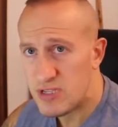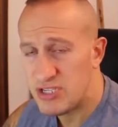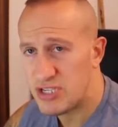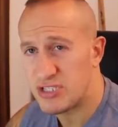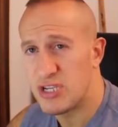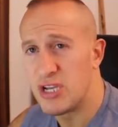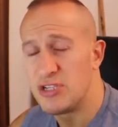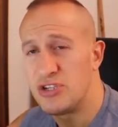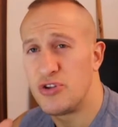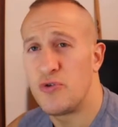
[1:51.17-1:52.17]
Just
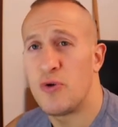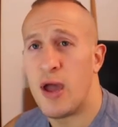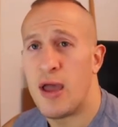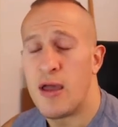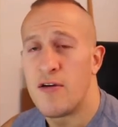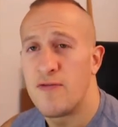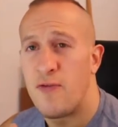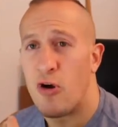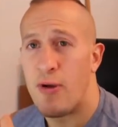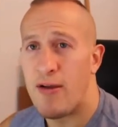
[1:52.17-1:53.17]
to
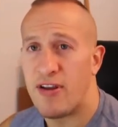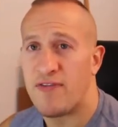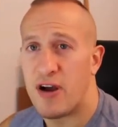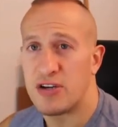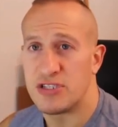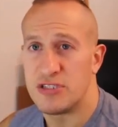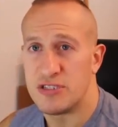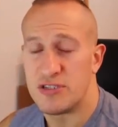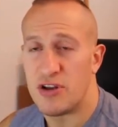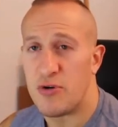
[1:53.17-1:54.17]
form everyday
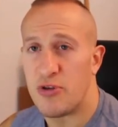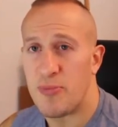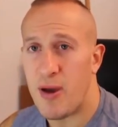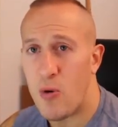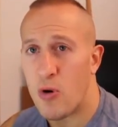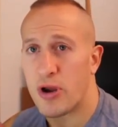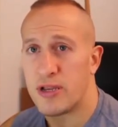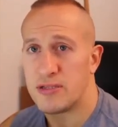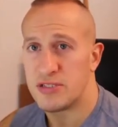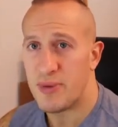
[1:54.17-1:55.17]
functions, with my
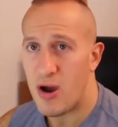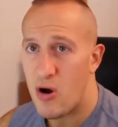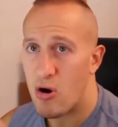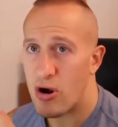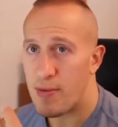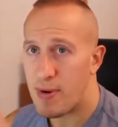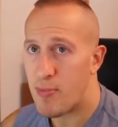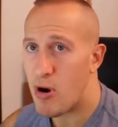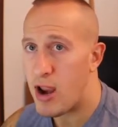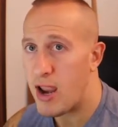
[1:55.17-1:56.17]
organs, my heart, and my
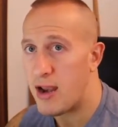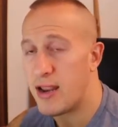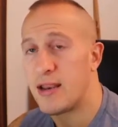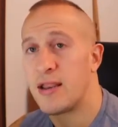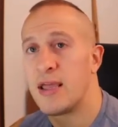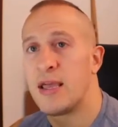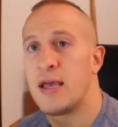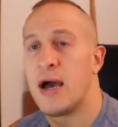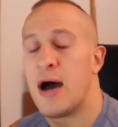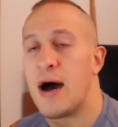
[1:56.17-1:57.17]
brain,
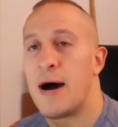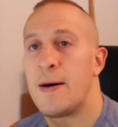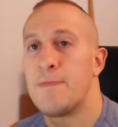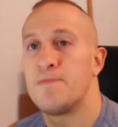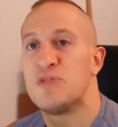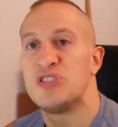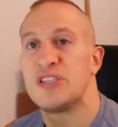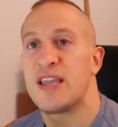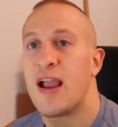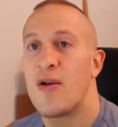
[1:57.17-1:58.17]
and just
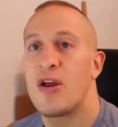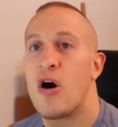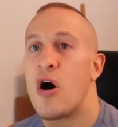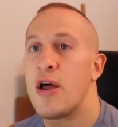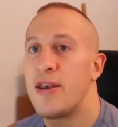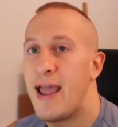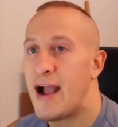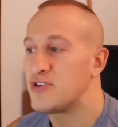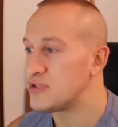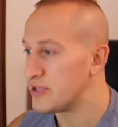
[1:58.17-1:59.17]
to carry on
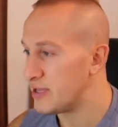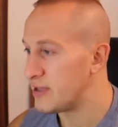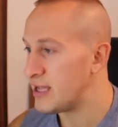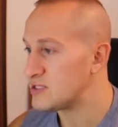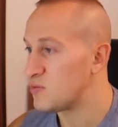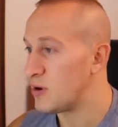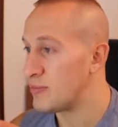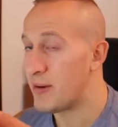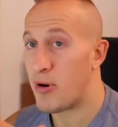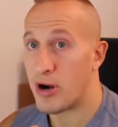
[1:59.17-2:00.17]
naturally. That's what
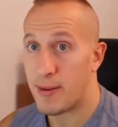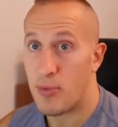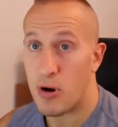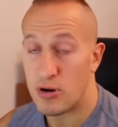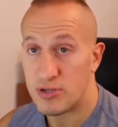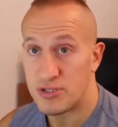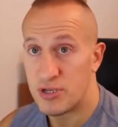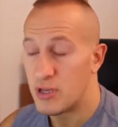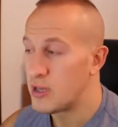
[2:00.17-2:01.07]
my body burns.